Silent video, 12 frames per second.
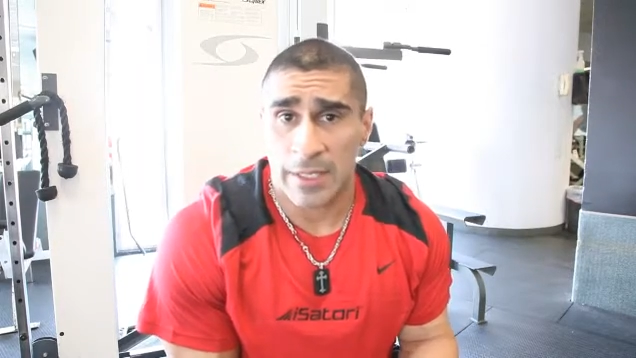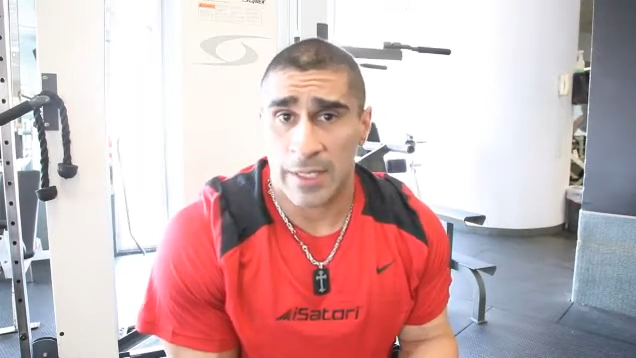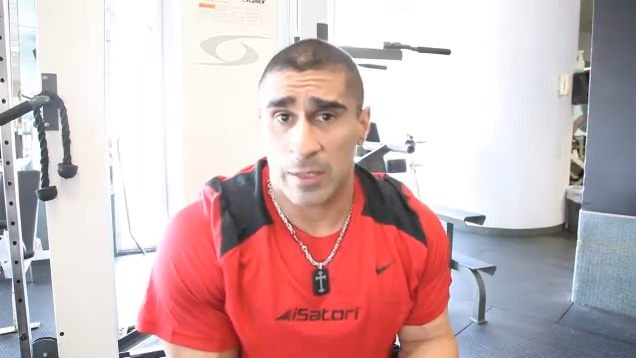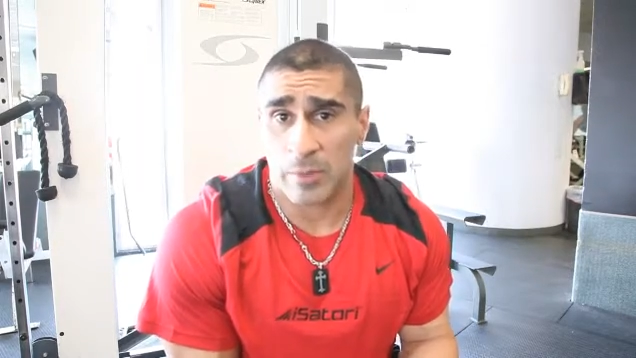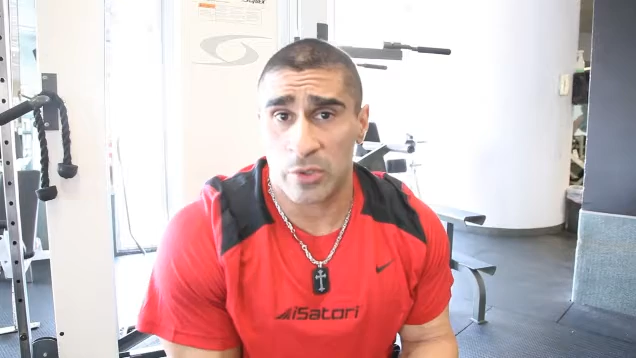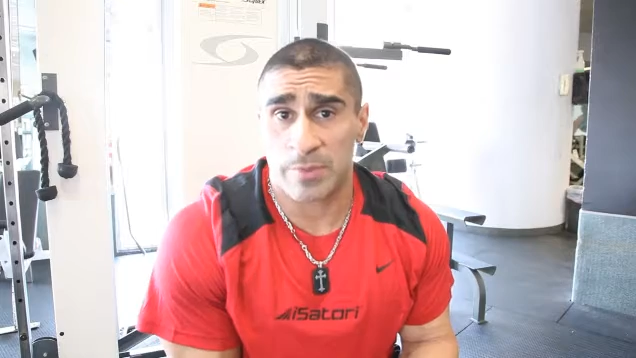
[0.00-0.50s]

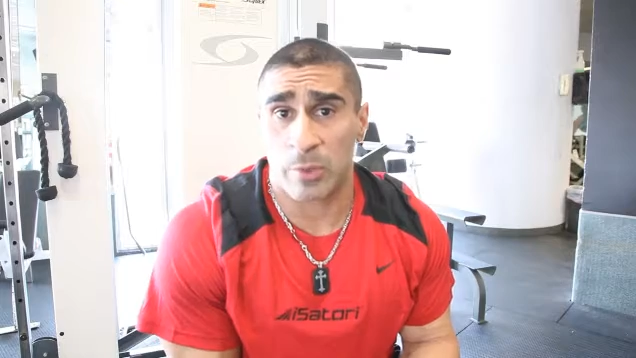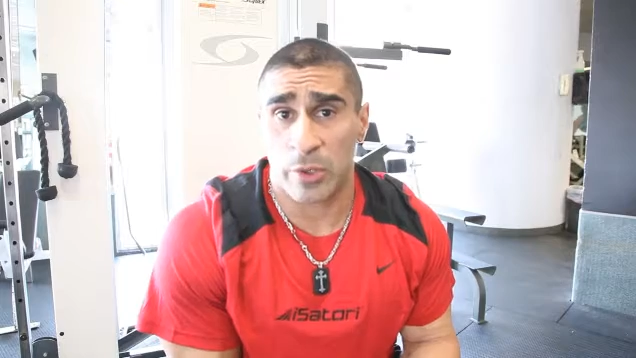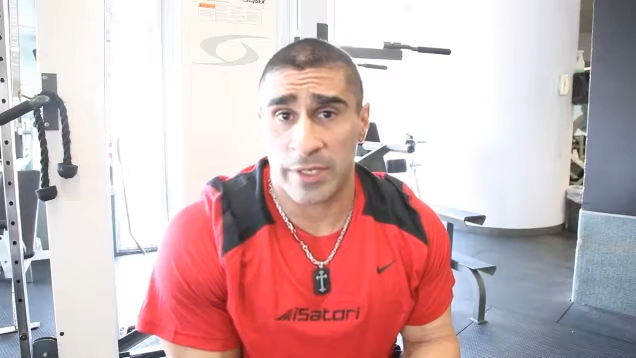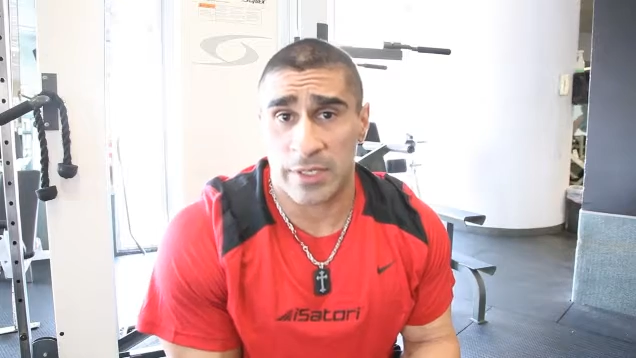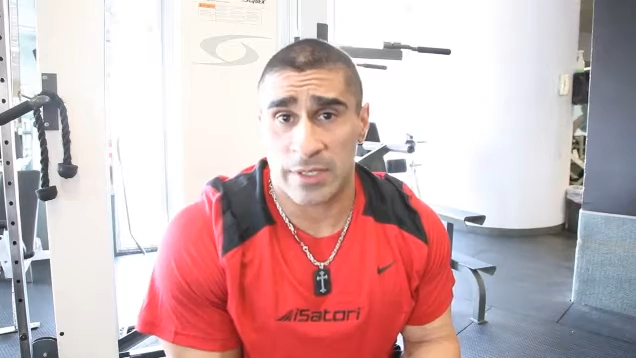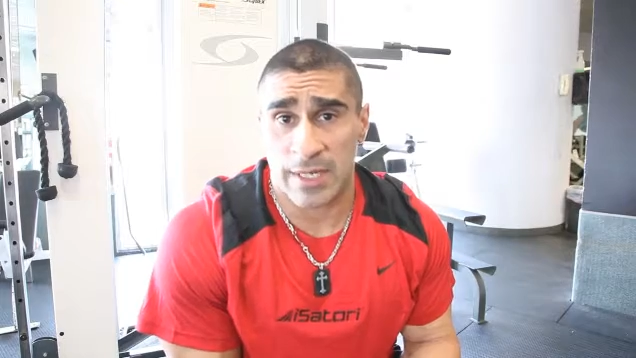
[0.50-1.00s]
elbows
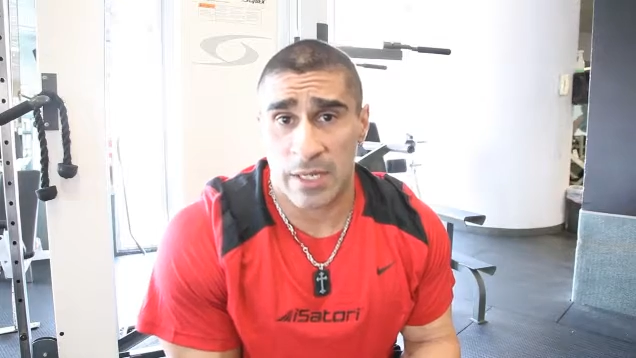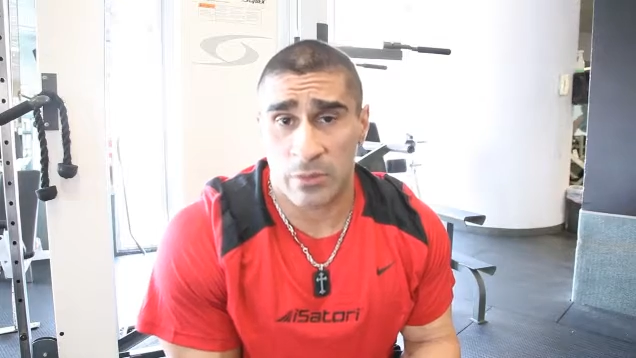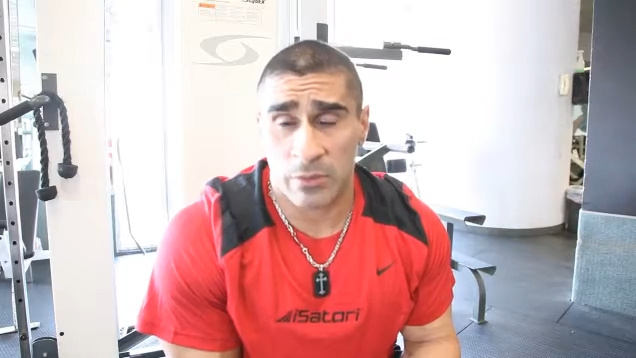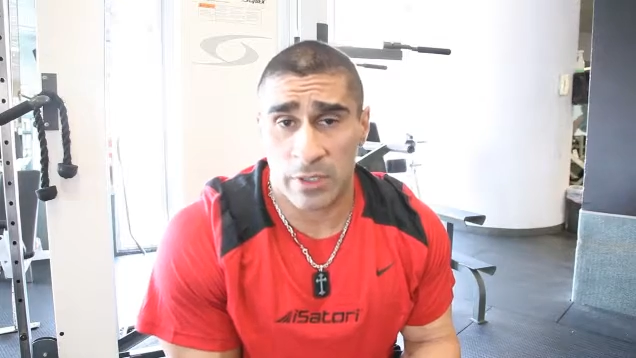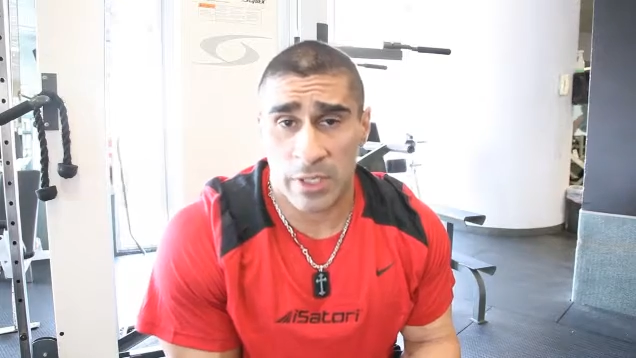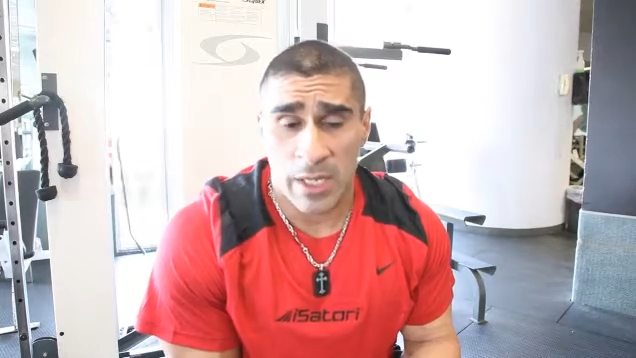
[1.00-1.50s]
pointed
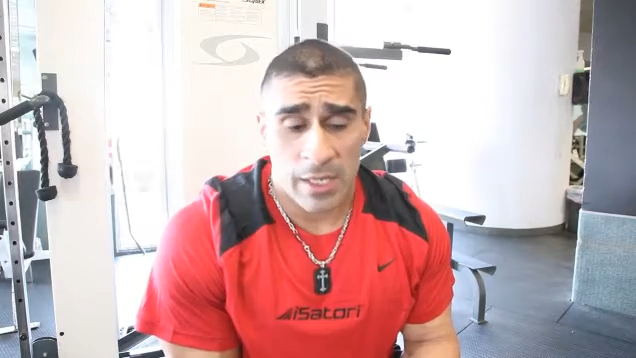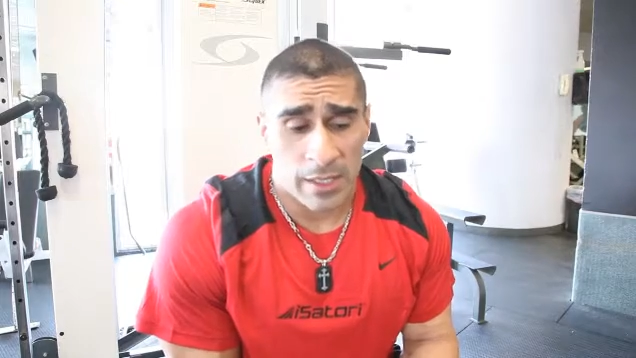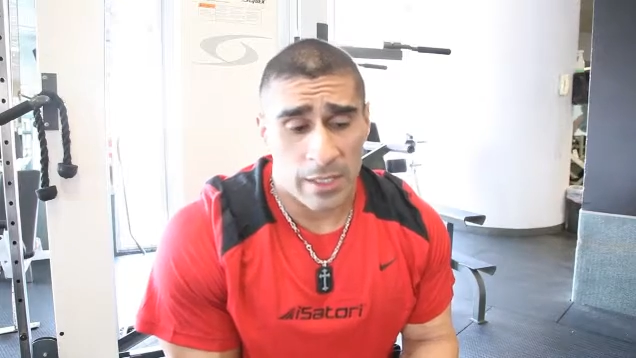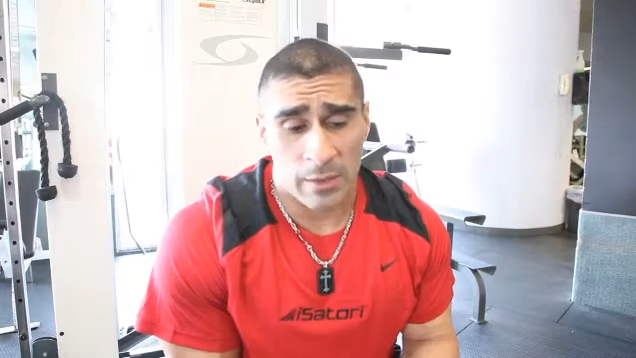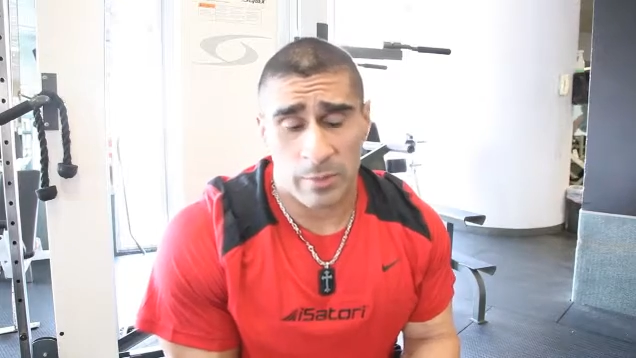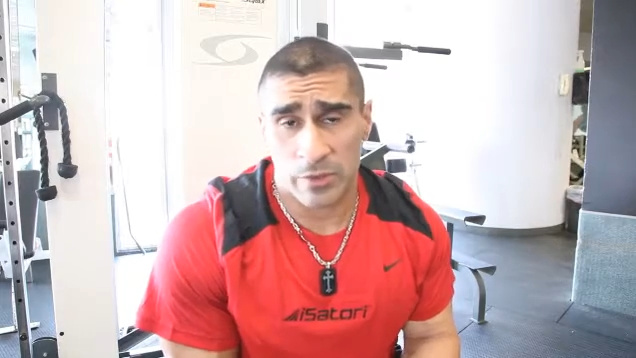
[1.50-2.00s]
downward,
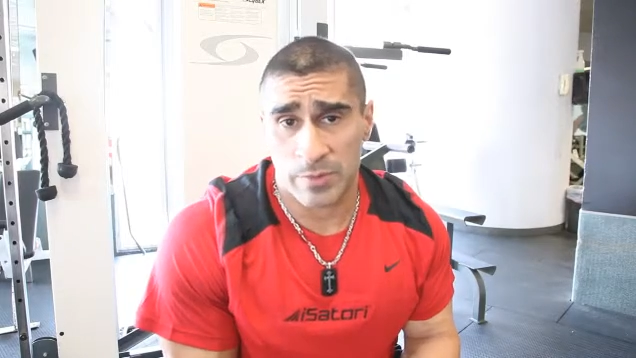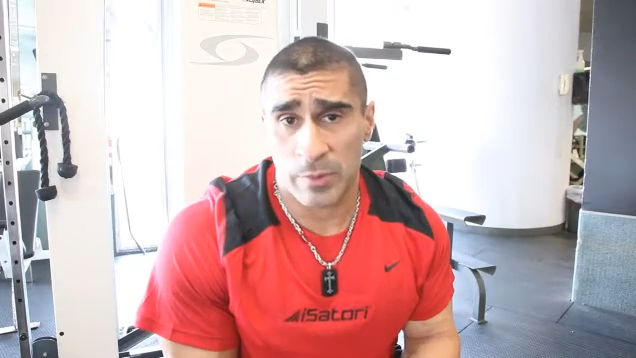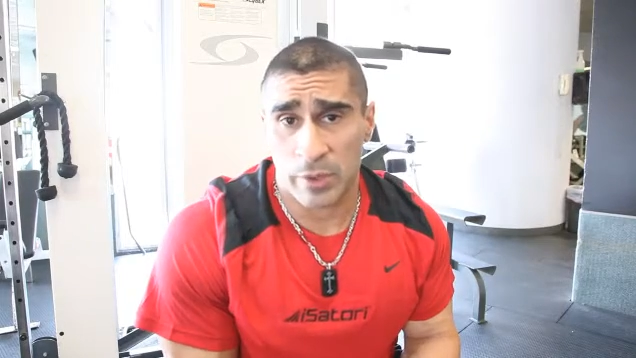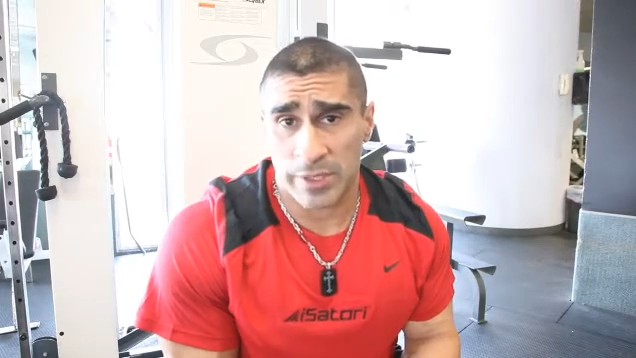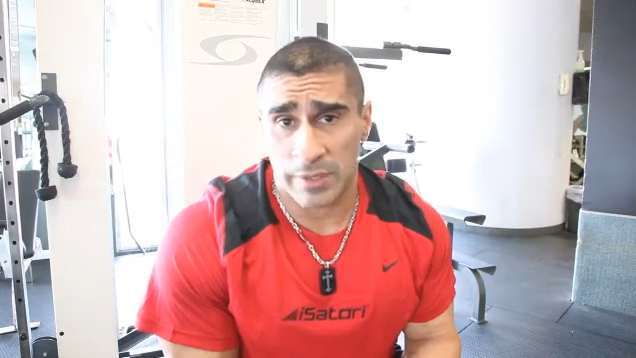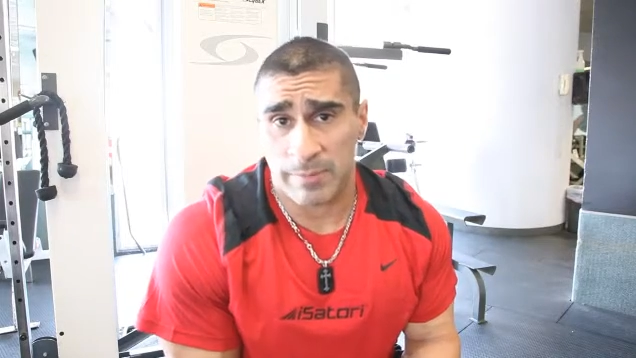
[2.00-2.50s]
elbows
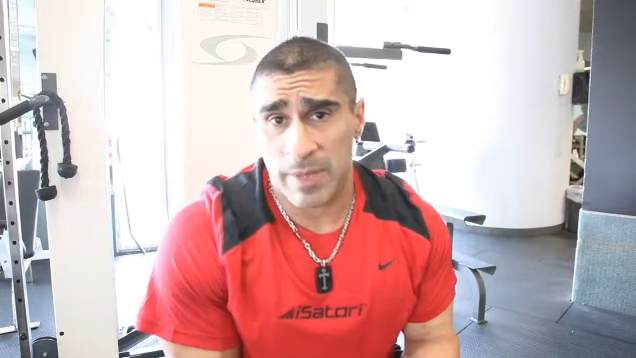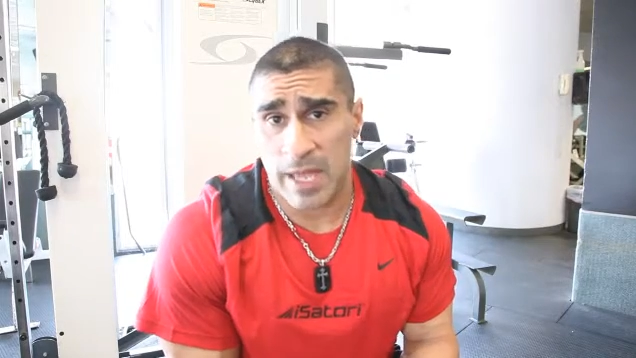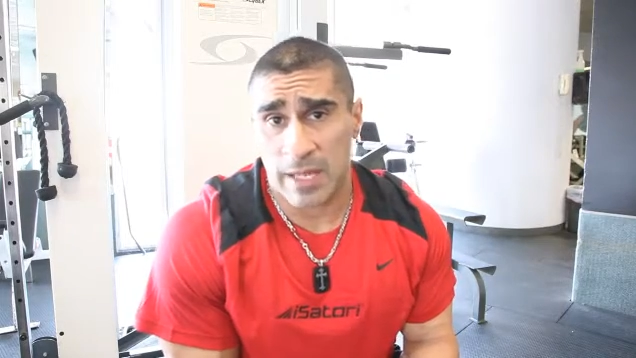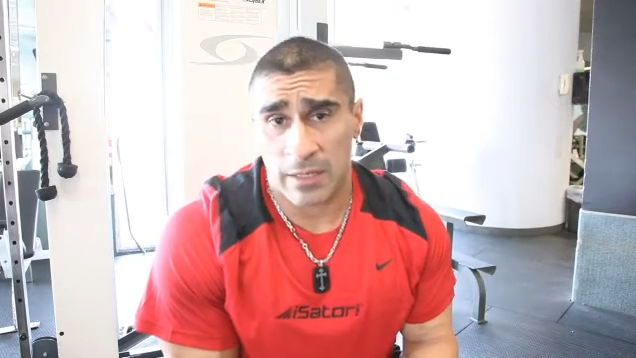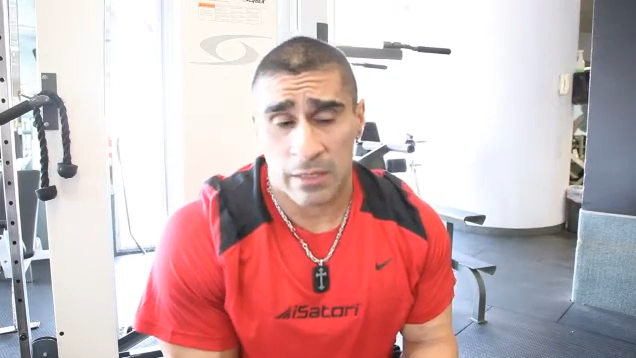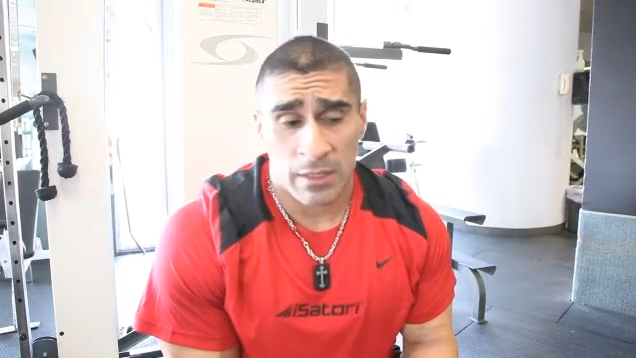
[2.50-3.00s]
pointed
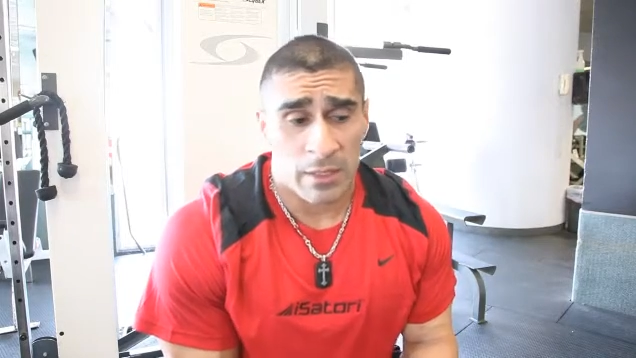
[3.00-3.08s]
back.